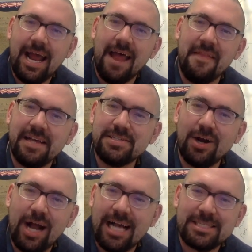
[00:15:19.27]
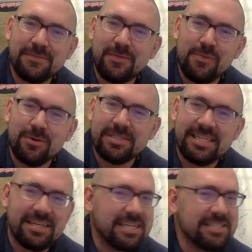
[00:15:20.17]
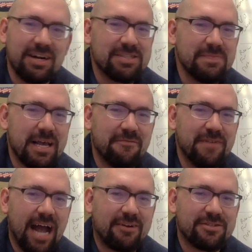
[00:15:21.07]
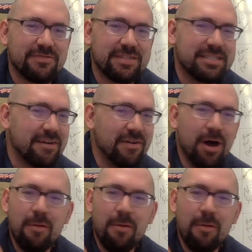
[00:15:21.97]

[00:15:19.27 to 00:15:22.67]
And they start asking for more steel. And he starts making factories for this stuff.